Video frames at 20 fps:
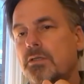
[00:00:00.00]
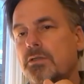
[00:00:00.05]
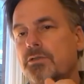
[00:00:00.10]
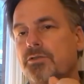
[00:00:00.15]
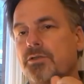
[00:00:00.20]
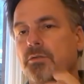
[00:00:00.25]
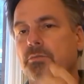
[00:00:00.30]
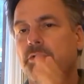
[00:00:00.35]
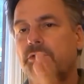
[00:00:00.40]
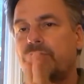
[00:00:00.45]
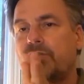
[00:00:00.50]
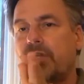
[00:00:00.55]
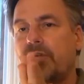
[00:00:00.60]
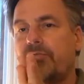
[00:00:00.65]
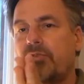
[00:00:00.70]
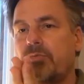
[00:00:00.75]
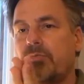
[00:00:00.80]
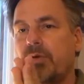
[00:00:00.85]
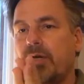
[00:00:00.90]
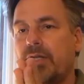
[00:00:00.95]
So most
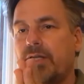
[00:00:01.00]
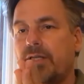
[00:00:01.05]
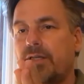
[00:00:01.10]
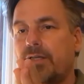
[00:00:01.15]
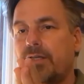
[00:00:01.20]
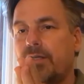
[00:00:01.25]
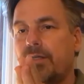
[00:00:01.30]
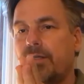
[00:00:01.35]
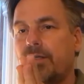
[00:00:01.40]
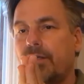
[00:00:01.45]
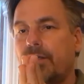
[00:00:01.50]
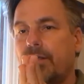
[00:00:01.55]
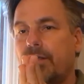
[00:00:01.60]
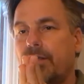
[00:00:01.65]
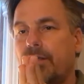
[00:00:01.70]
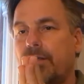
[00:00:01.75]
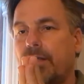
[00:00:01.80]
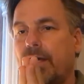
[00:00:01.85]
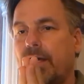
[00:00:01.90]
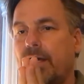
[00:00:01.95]
everybody
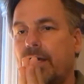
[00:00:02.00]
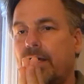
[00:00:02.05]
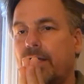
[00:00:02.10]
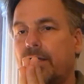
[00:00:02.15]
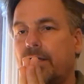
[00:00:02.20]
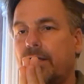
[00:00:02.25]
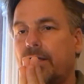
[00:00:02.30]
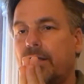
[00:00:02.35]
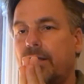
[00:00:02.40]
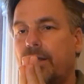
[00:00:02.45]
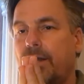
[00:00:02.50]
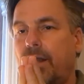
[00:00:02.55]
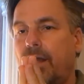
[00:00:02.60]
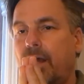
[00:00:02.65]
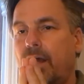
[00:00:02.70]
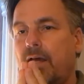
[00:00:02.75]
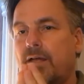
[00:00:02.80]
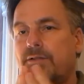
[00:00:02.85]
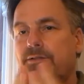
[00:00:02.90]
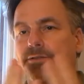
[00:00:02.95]
that
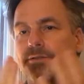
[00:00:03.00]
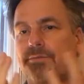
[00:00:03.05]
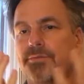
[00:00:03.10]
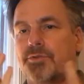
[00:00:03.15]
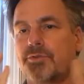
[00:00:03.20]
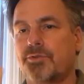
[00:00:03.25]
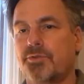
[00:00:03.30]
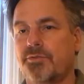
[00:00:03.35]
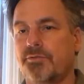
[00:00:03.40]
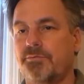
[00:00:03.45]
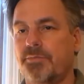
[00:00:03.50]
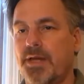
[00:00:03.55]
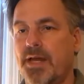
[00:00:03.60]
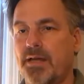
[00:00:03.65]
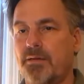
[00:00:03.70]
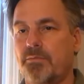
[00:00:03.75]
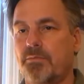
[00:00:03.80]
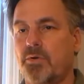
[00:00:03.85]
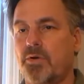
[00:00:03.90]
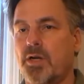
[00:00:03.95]
has some sort of
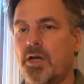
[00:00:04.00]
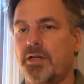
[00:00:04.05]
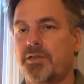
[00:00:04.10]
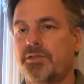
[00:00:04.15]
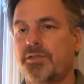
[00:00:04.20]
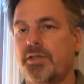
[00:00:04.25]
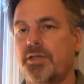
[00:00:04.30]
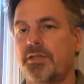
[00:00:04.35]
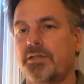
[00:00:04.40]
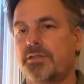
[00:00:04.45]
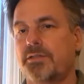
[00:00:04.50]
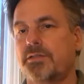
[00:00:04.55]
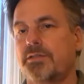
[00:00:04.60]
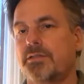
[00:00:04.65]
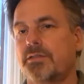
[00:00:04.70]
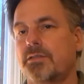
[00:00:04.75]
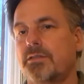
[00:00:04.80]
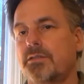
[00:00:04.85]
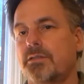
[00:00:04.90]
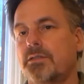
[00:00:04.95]
patent process
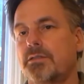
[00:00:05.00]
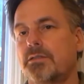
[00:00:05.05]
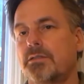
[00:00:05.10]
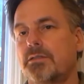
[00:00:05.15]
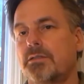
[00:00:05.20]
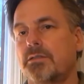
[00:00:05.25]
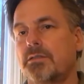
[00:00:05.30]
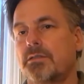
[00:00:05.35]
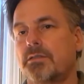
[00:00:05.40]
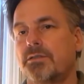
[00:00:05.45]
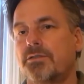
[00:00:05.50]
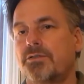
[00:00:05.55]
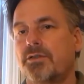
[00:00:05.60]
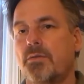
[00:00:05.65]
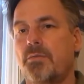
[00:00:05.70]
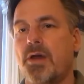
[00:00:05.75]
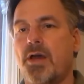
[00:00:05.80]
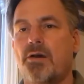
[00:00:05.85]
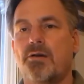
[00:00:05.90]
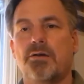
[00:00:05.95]

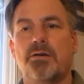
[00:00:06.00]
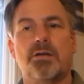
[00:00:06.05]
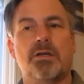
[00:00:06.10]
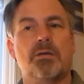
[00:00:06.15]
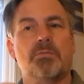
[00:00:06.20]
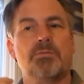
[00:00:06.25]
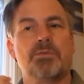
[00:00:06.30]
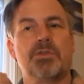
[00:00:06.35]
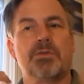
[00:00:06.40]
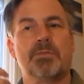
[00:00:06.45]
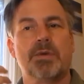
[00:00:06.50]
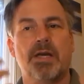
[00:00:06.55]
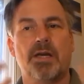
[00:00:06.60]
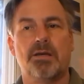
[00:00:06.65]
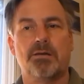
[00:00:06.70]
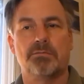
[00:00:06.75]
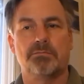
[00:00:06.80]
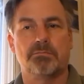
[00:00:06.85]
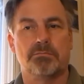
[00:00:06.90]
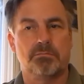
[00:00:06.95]
somehow comes
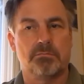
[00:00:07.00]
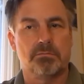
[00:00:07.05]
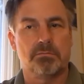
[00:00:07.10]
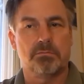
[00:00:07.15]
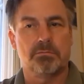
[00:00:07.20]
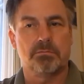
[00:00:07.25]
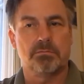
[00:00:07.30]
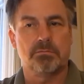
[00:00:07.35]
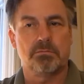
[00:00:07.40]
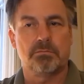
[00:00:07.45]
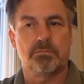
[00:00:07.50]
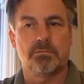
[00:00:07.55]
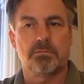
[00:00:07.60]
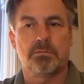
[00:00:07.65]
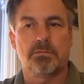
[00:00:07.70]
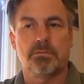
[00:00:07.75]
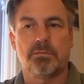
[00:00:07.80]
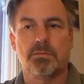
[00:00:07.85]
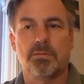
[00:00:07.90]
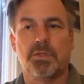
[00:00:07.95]
about
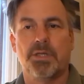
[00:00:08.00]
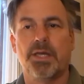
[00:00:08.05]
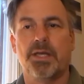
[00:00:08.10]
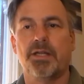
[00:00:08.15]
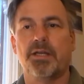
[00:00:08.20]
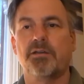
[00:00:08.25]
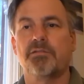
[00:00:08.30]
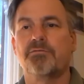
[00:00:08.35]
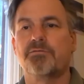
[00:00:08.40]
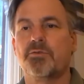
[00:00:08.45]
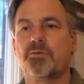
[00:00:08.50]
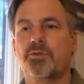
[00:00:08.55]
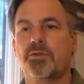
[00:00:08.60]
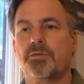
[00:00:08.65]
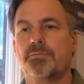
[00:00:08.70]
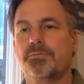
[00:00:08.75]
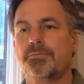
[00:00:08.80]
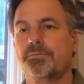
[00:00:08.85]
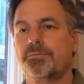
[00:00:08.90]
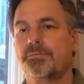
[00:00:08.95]
getting a form
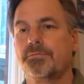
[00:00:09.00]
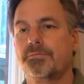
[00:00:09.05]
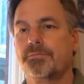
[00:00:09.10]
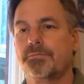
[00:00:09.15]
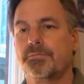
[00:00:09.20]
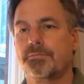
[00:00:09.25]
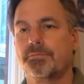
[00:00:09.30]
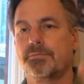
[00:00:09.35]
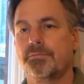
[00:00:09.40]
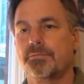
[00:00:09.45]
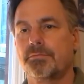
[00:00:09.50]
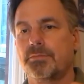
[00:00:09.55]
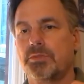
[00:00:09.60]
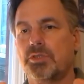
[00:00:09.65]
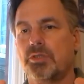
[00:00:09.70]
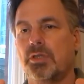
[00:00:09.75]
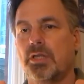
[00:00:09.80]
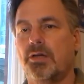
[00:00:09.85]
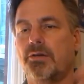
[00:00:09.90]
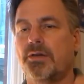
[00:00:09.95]

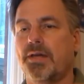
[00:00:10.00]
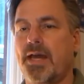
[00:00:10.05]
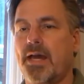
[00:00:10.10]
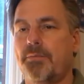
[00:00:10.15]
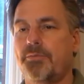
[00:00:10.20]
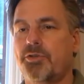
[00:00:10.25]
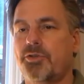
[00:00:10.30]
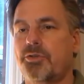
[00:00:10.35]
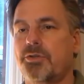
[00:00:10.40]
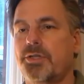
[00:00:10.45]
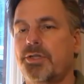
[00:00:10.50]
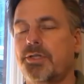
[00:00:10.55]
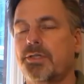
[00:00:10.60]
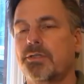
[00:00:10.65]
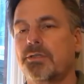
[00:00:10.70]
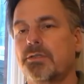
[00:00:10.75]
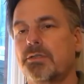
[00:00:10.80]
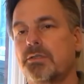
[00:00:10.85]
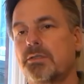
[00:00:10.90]
to allow capturing